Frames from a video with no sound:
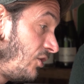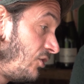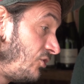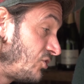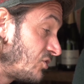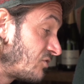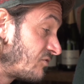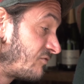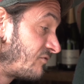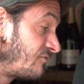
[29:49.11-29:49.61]

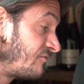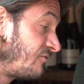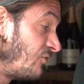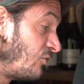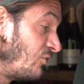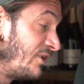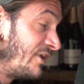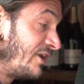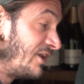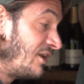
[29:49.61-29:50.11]
just
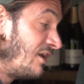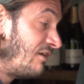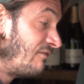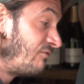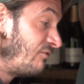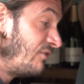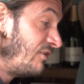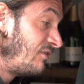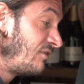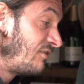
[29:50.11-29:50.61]
falling in love
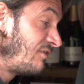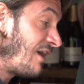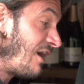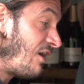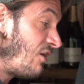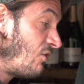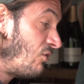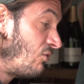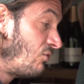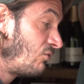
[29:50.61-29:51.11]
with that
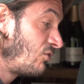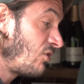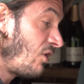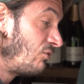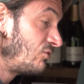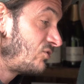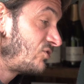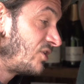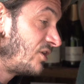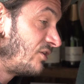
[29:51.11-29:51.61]
whole
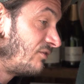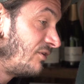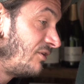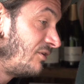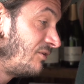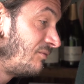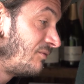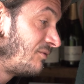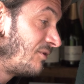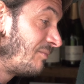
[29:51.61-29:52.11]
culture
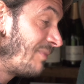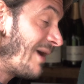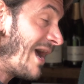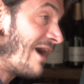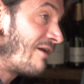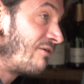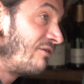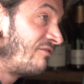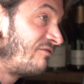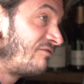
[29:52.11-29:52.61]
and the
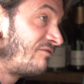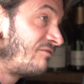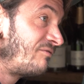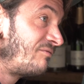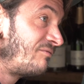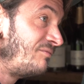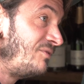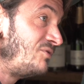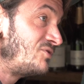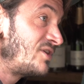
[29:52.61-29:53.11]
power of
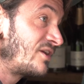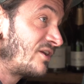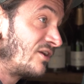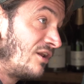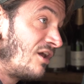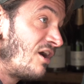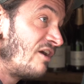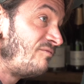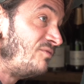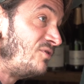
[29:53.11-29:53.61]
music and
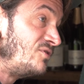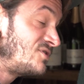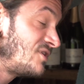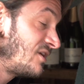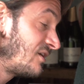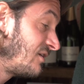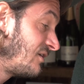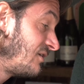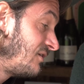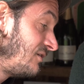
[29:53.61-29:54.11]
live
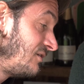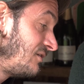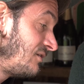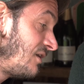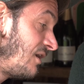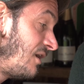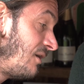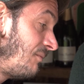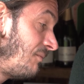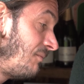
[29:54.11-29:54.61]
music and
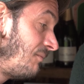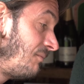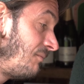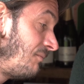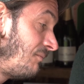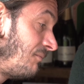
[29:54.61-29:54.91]
um,